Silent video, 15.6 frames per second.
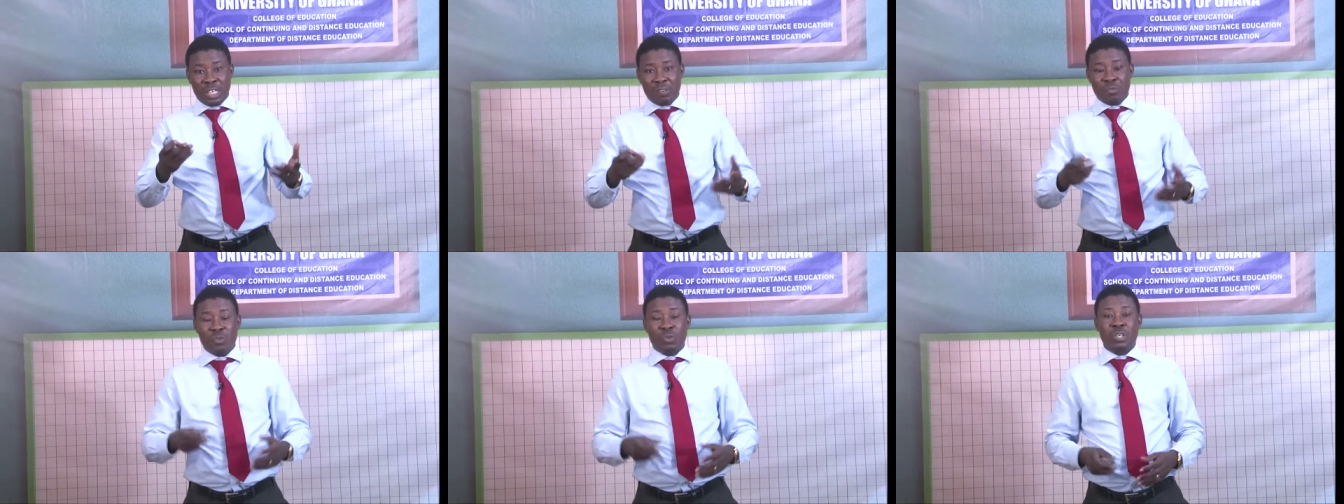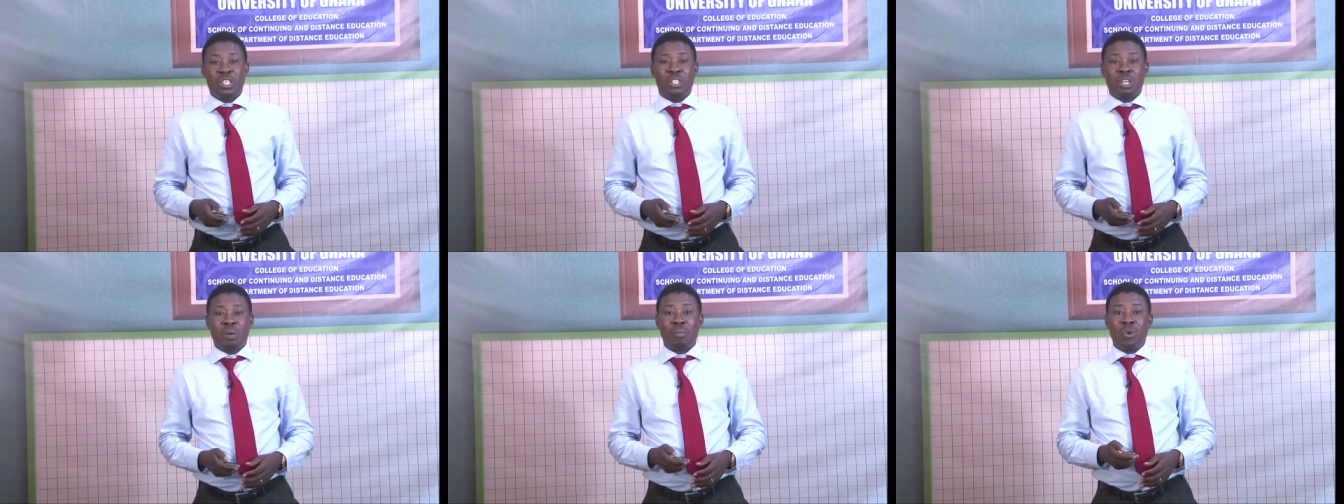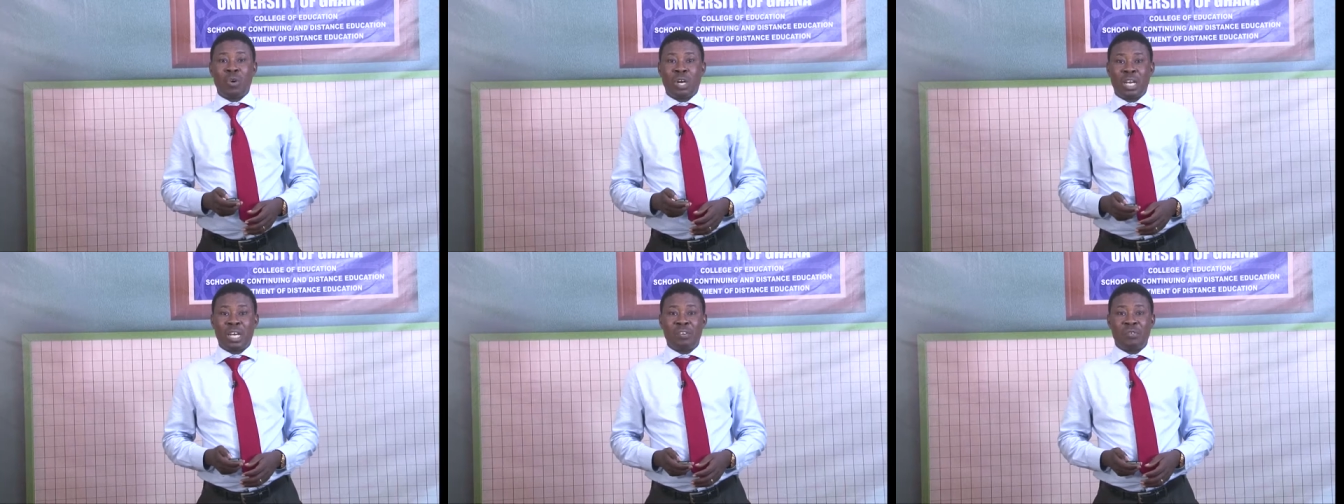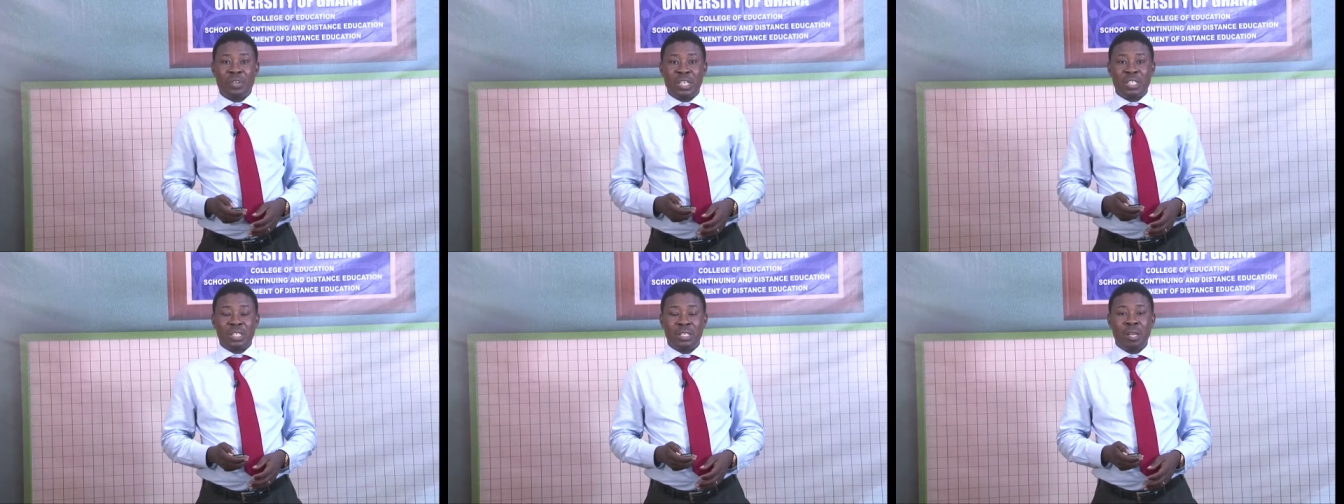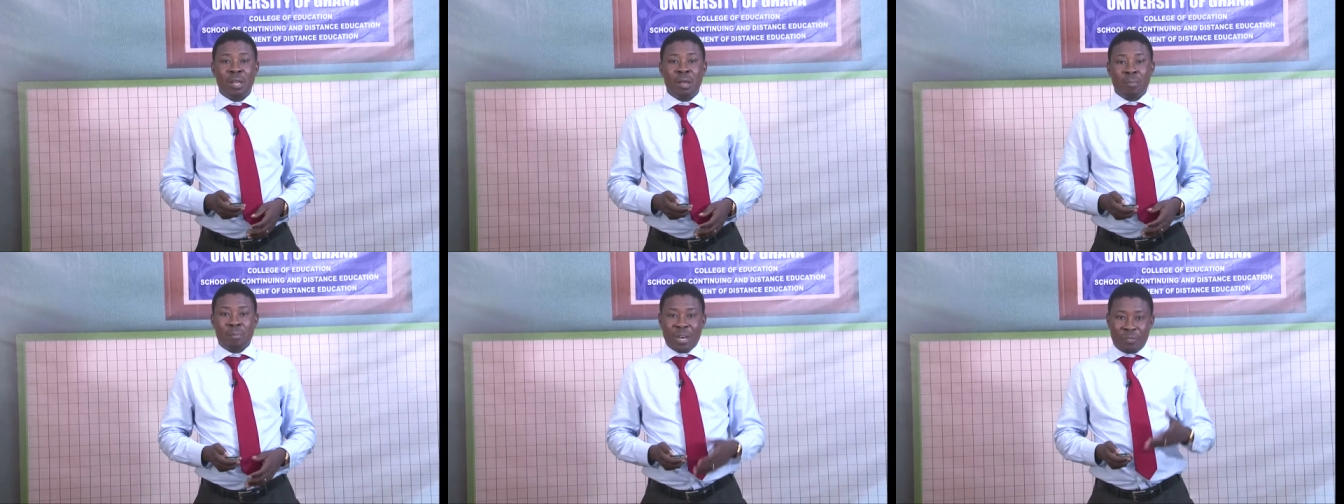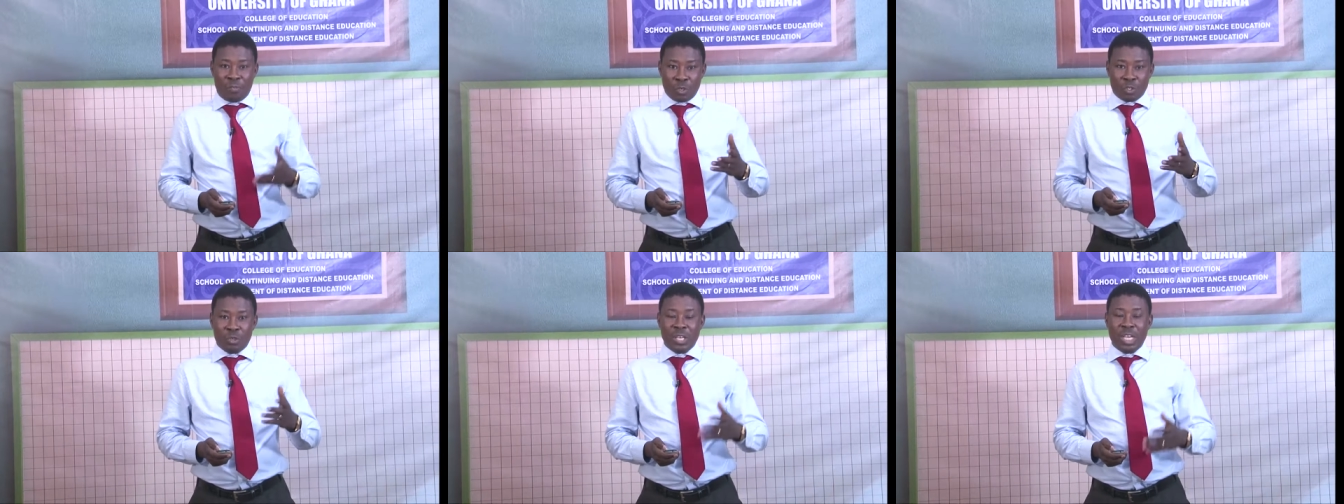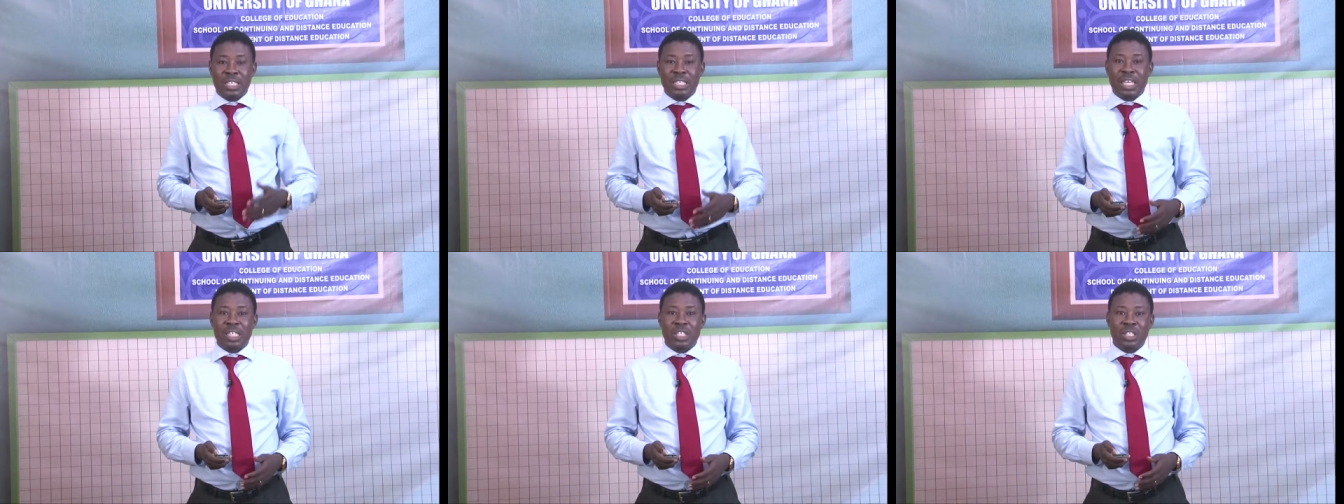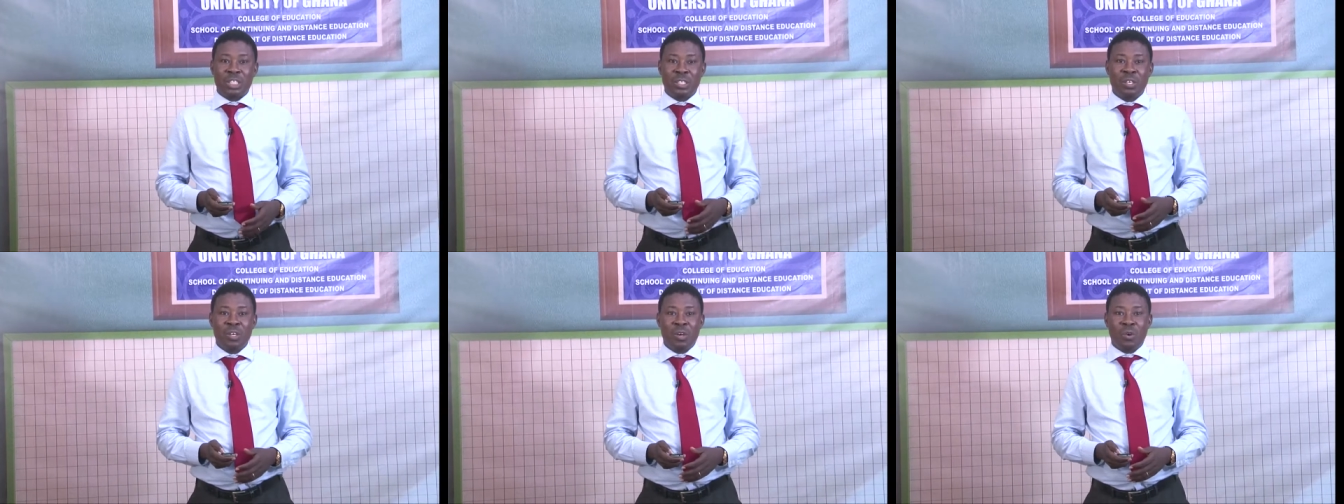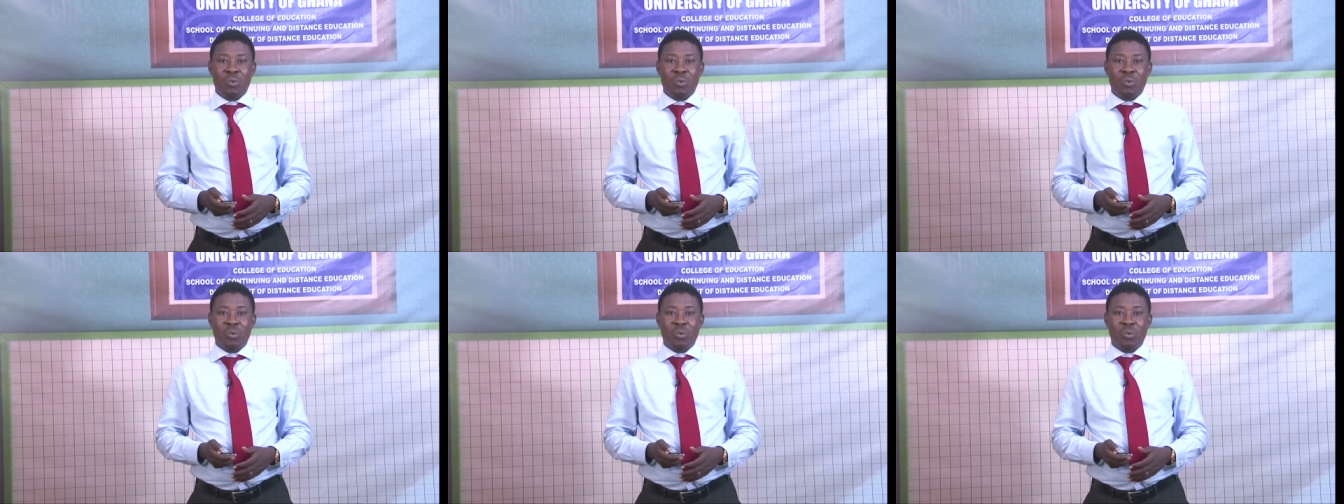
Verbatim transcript: if you need some more clarification. But for today's session,